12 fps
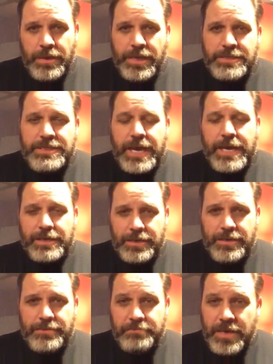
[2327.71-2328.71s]
And
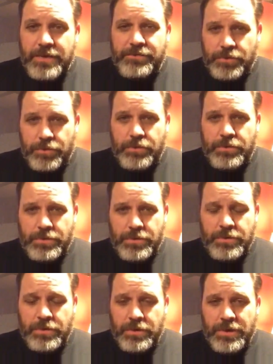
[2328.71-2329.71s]
sadly, many of you,
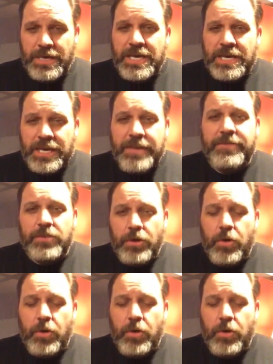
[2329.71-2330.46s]
even